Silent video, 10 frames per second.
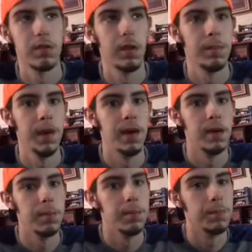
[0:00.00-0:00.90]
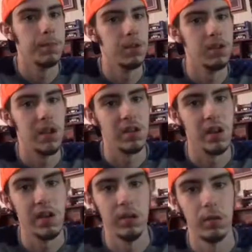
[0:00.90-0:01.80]
uh, about him putting Jack
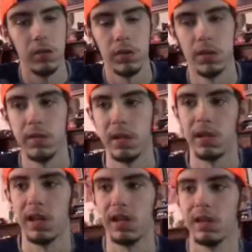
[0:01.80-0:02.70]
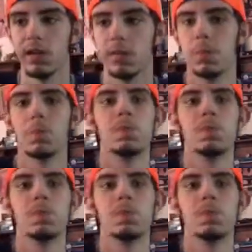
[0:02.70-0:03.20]
Daniels and stuff like that in there.